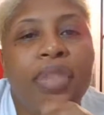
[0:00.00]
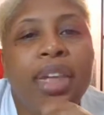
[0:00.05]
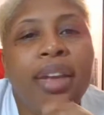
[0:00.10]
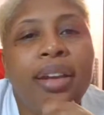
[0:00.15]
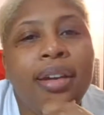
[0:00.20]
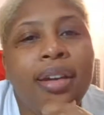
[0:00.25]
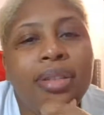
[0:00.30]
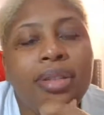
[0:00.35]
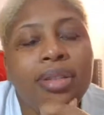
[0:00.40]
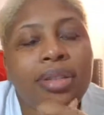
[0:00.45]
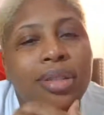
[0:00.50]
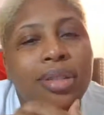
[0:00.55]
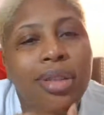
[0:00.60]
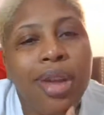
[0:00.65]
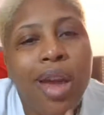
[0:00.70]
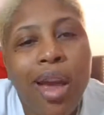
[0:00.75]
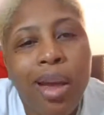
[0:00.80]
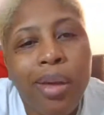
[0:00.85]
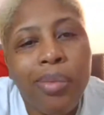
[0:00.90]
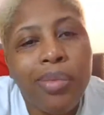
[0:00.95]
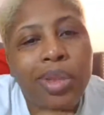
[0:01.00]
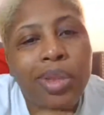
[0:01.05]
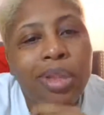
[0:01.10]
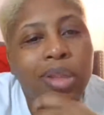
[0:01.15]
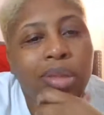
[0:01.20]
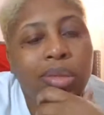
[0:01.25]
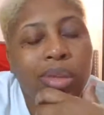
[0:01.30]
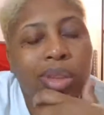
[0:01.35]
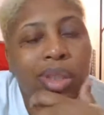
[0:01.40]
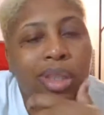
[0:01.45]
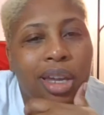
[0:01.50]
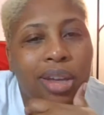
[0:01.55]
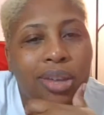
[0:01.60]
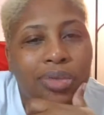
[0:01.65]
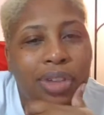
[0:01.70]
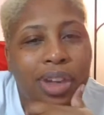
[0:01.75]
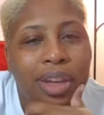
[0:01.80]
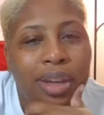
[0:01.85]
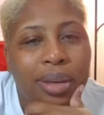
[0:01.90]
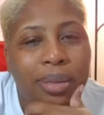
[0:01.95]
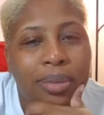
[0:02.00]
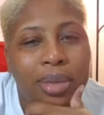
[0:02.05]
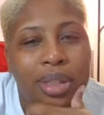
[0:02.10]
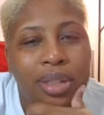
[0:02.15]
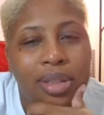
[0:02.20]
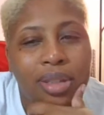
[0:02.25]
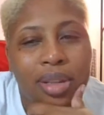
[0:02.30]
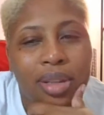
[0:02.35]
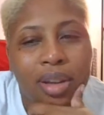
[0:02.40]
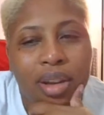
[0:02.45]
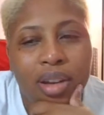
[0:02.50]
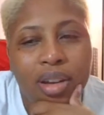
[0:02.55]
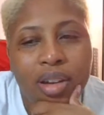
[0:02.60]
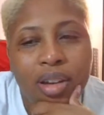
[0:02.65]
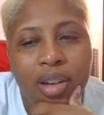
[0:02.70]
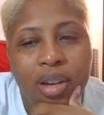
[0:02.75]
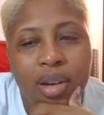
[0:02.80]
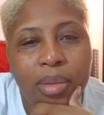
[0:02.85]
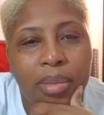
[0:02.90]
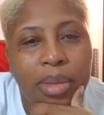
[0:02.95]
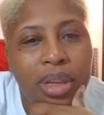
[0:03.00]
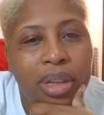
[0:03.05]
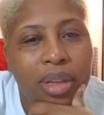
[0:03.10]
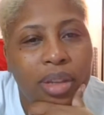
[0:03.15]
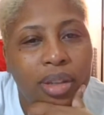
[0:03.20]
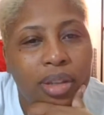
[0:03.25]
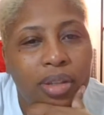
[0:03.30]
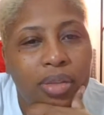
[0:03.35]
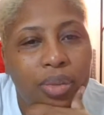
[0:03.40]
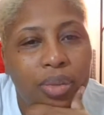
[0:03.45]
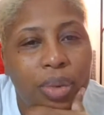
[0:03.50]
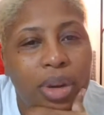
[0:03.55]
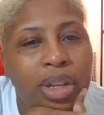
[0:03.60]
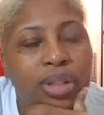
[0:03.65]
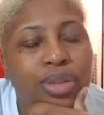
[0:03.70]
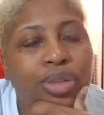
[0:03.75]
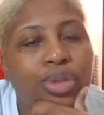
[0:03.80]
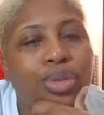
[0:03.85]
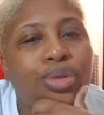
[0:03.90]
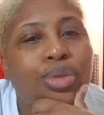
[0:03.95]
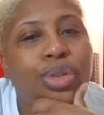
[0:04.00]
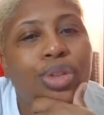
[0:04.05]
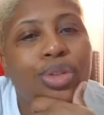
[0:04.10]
They got to stop dealing with their families and come and rescue